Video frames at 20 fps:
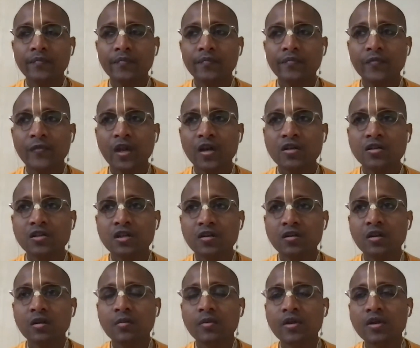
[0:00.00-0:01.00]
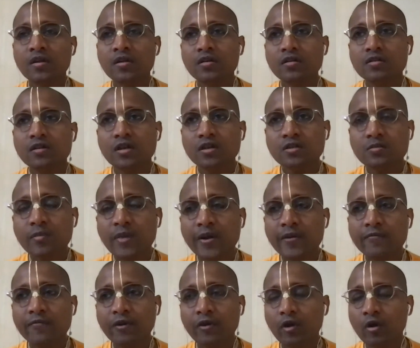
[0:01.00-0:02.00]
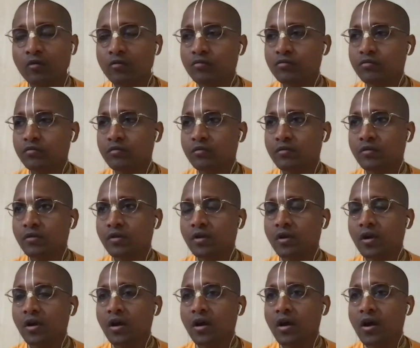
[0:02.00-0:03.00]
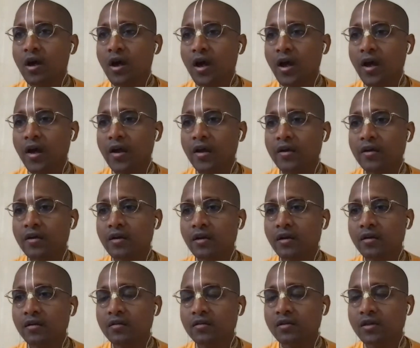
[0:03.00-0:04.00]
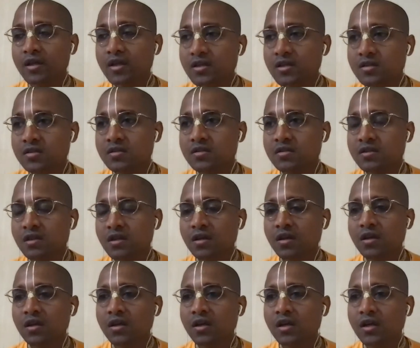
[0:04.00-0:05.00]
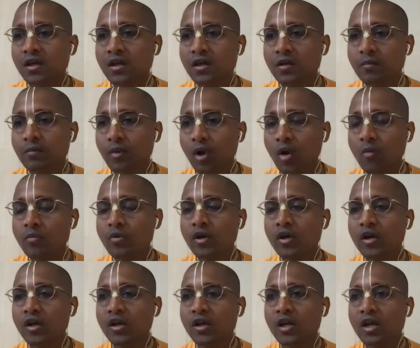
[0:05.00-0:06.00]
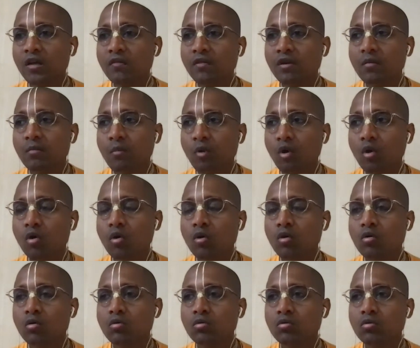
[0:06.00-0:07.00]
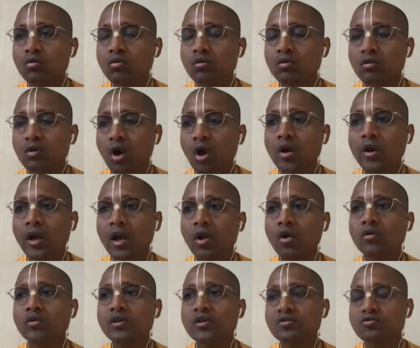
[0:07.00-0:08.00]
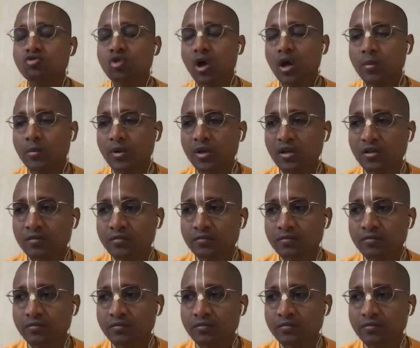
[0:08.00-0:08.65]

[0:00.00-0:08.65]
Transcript: that she'll be just made fun of. And this prompted her even more to not allow this to happen,